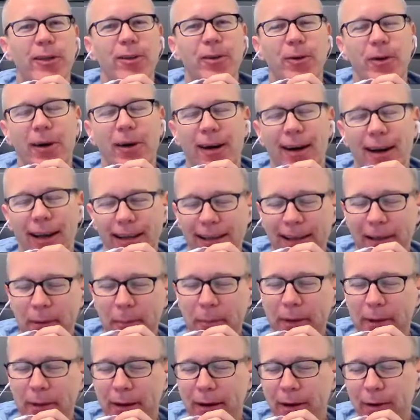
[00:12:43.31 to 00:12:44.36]
according to our
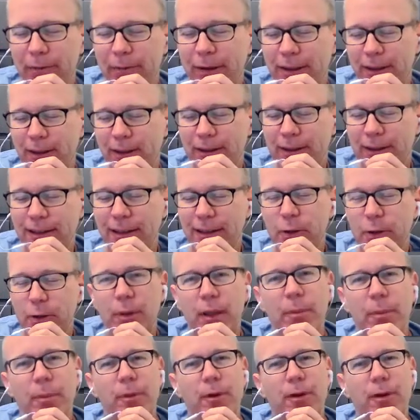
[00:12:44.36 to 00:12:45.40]
IDP, our infectious
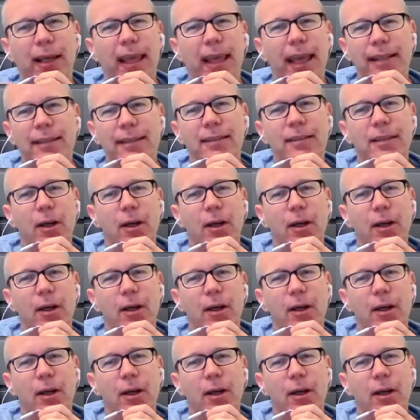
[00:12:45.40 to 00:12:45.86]
disease people.